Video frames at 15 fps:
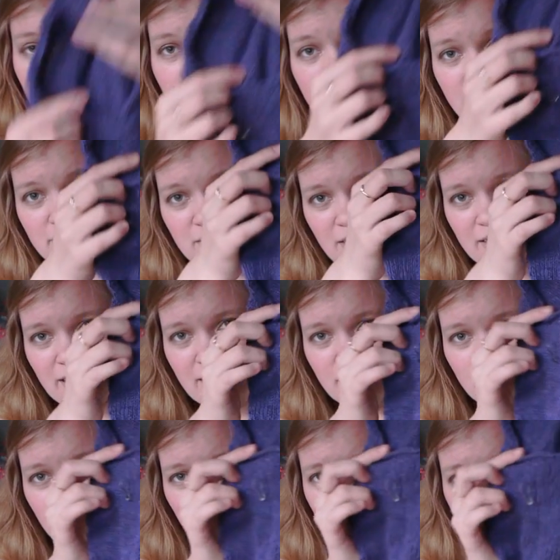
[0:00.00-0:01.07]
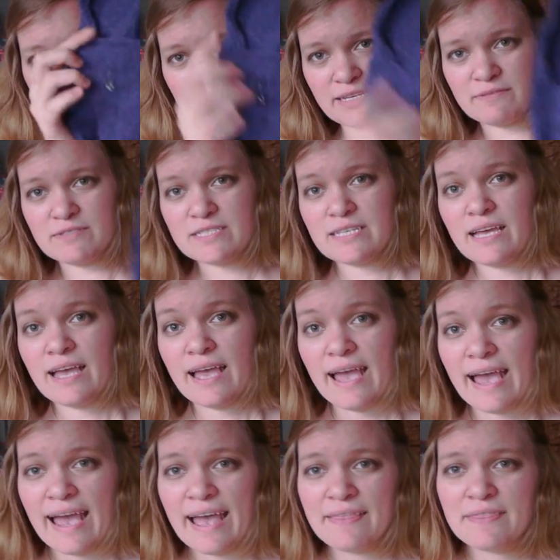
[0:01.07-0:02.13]
And I've done that on both sleeves.
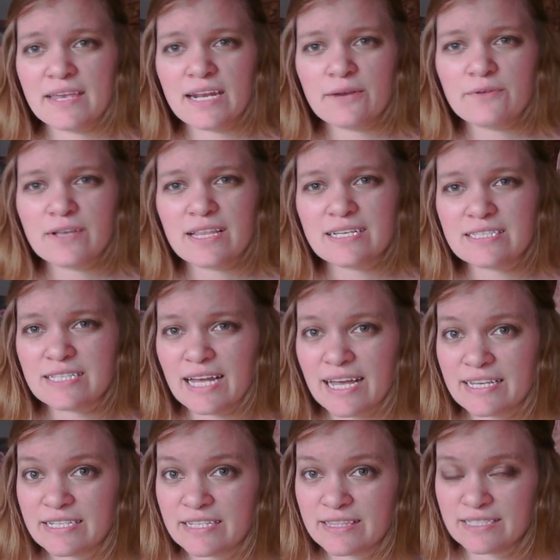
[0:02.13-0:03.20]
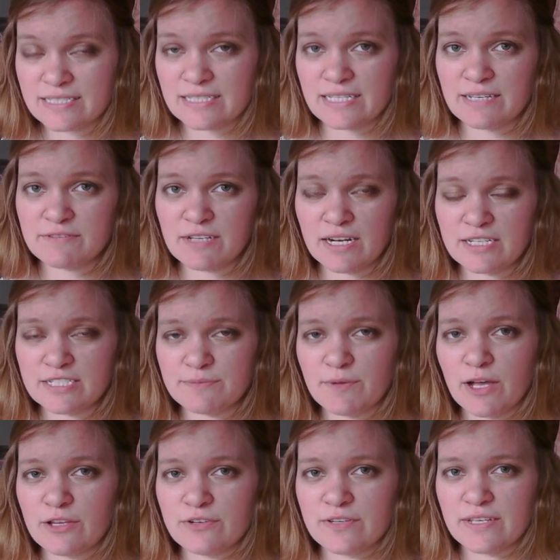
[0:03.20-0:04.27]
And then I realized that I had knit the sleeves on a
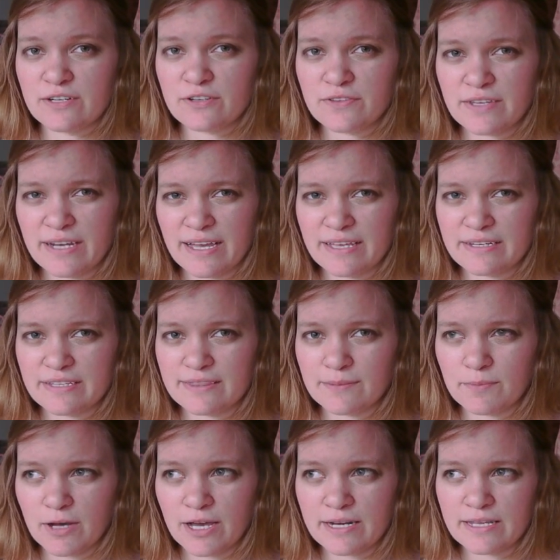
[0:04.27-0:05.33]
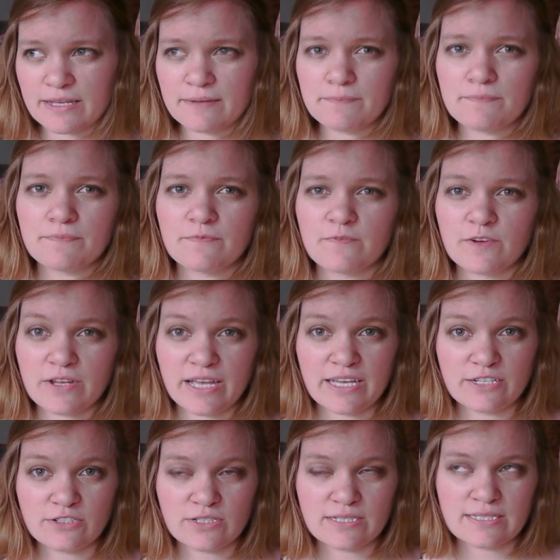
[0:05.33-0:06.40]
smaller needle than I had knit the body for
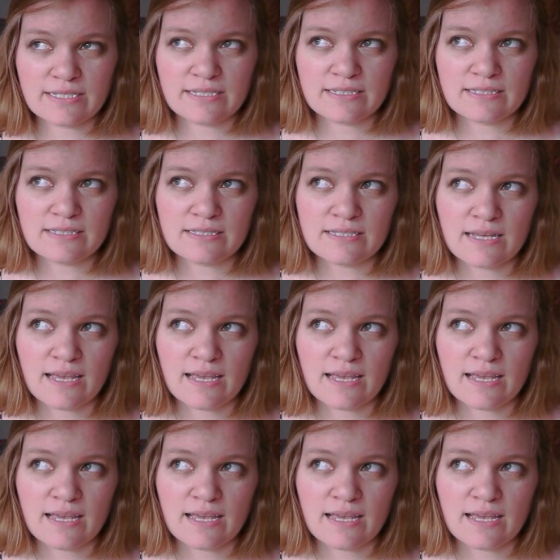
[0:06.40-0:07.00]
gauge reasons.